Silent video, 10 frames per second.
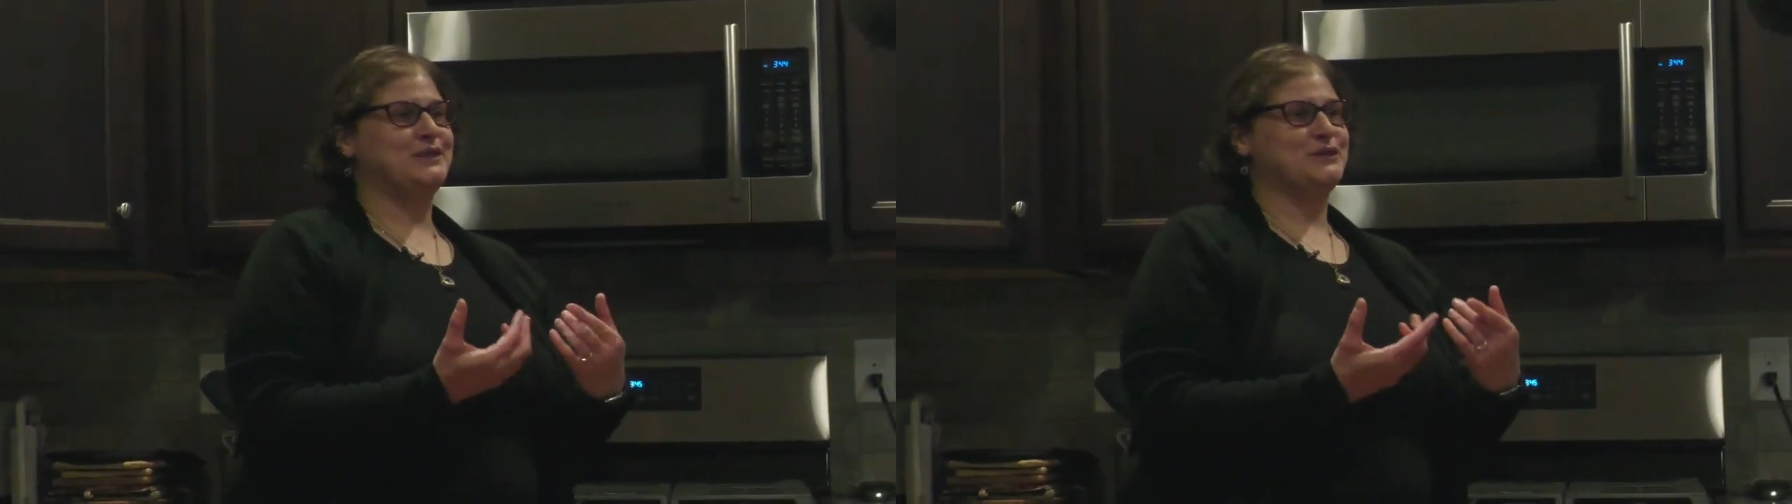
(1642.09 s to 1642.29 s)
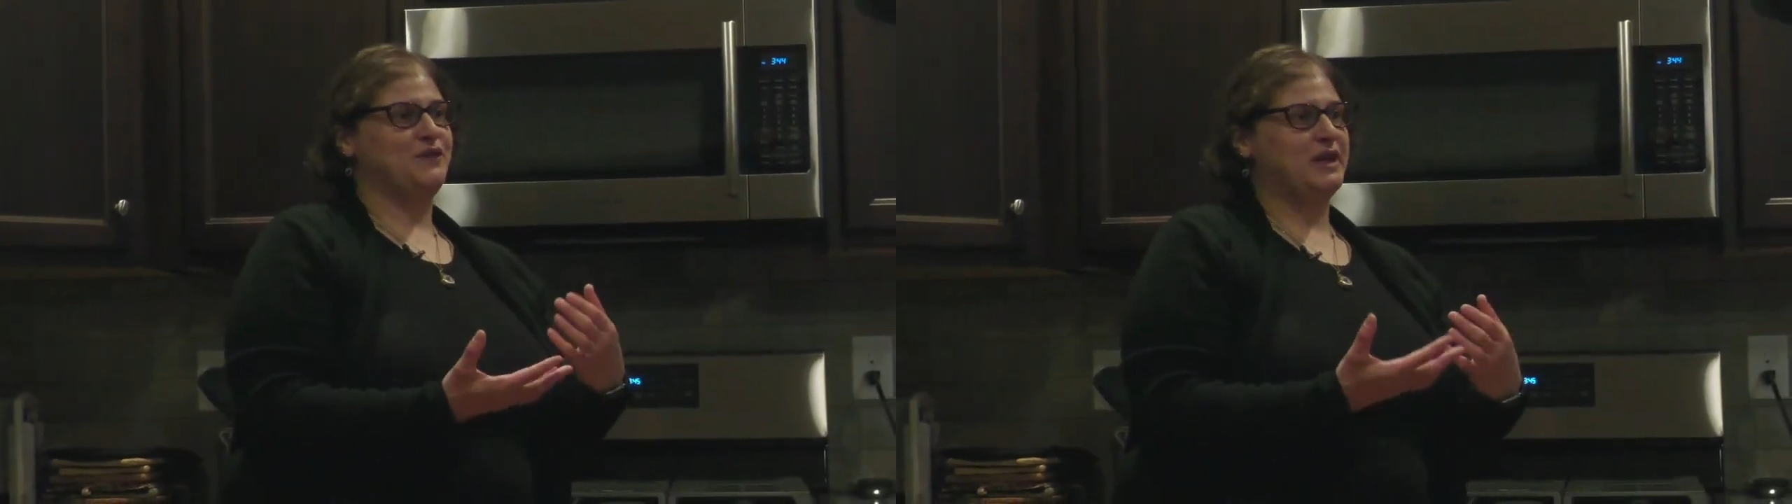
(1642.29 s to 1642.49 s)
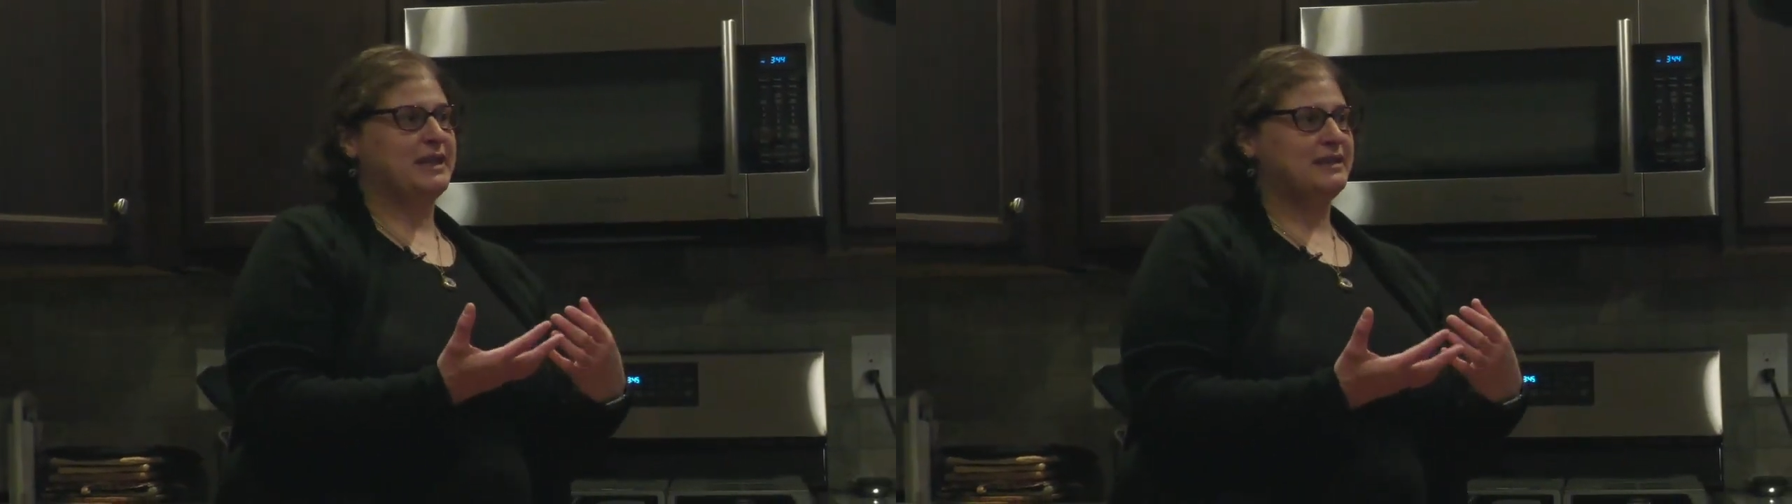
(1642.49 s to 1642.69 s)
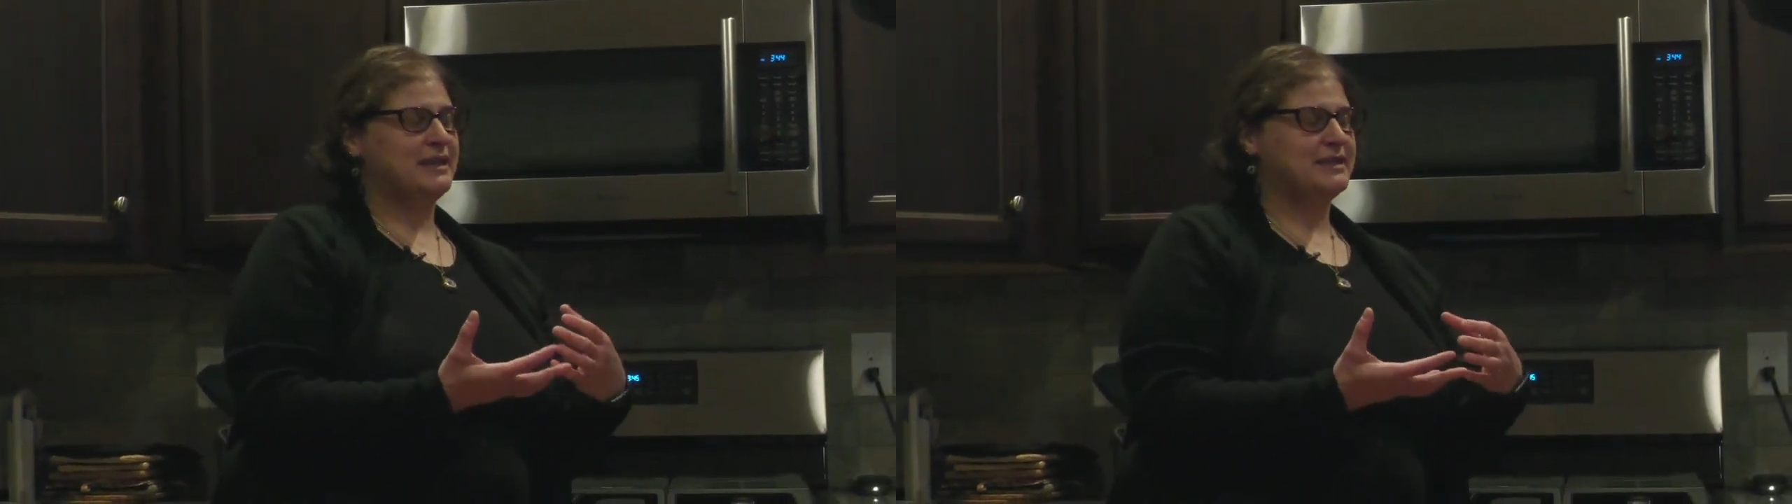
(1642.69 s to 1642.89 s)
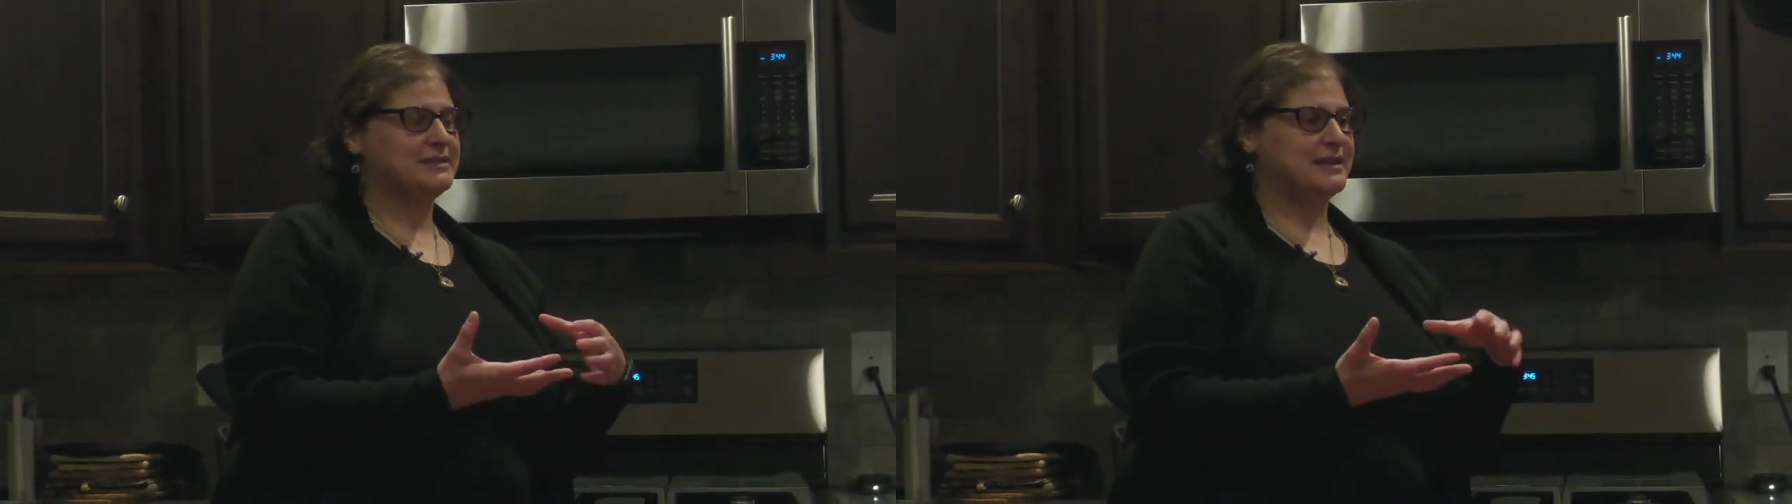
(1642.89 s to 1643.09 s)
those funky
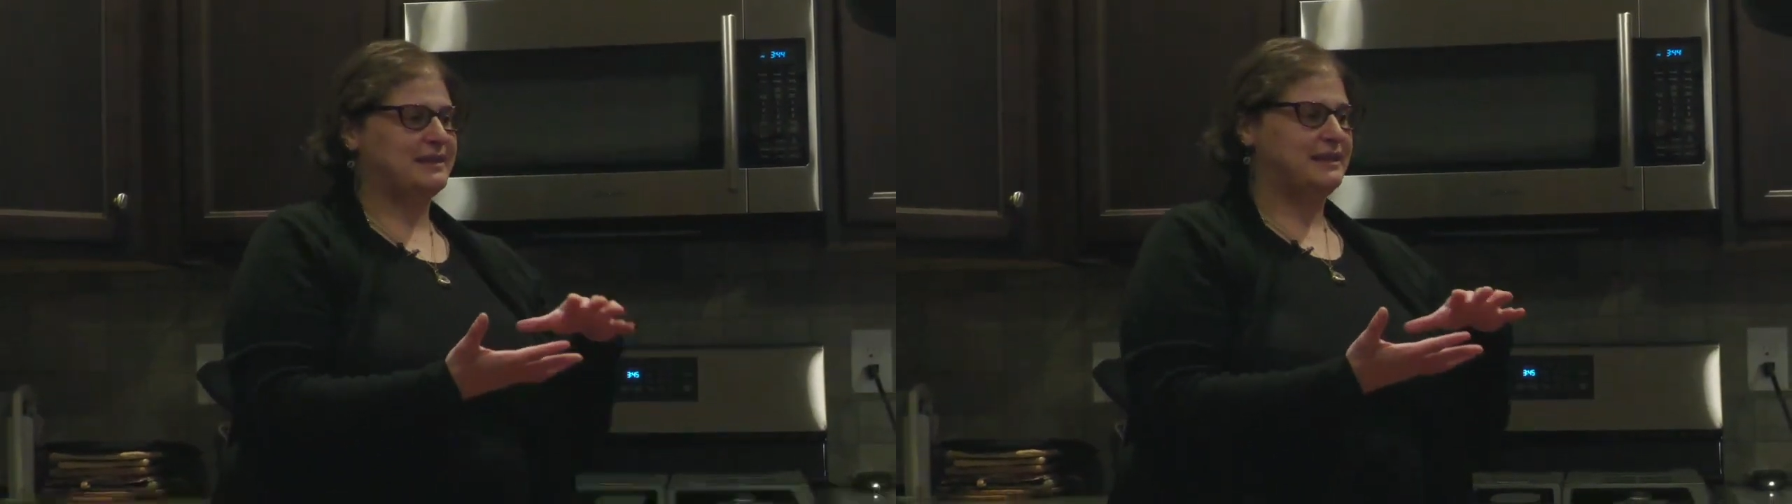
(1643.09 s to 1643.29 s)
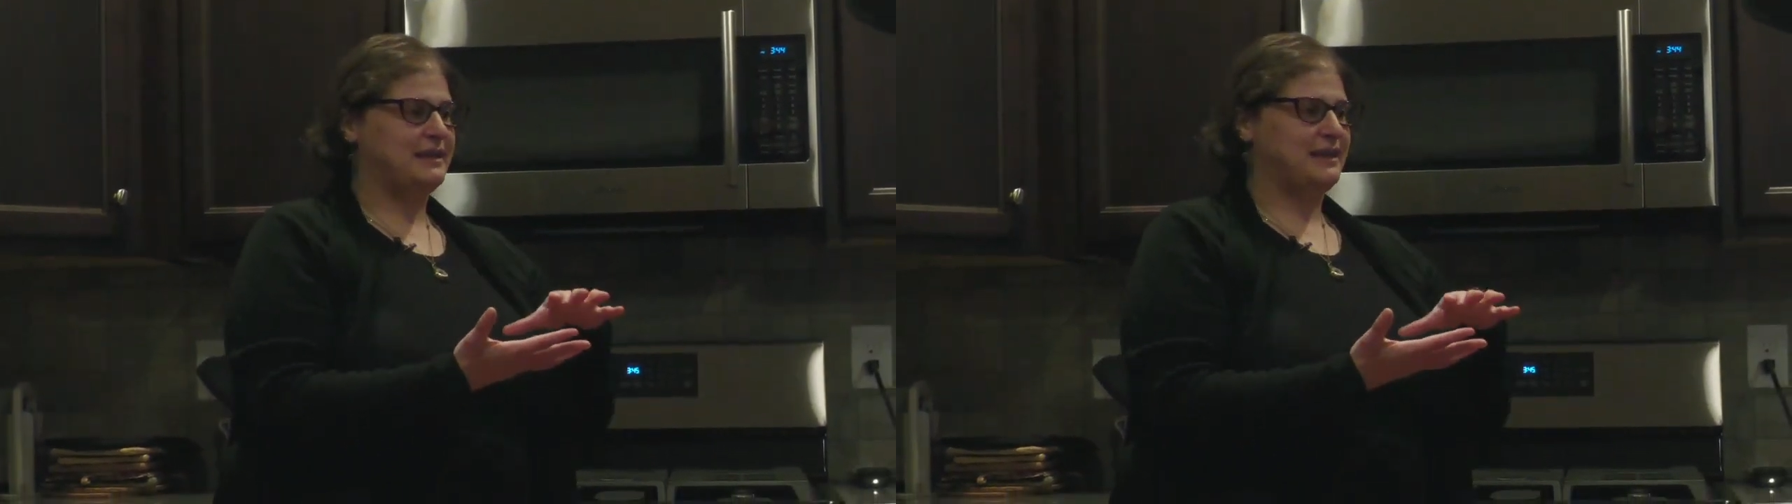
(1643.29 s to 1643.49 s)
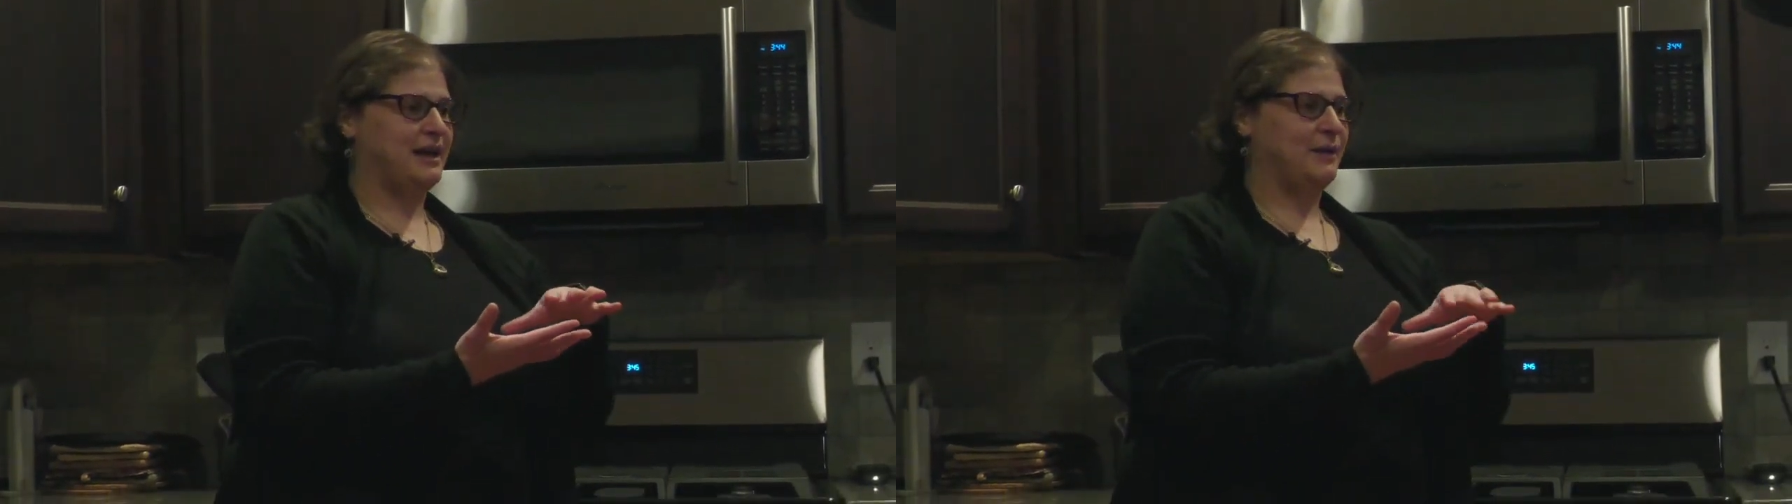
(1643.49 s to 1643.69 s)
things like the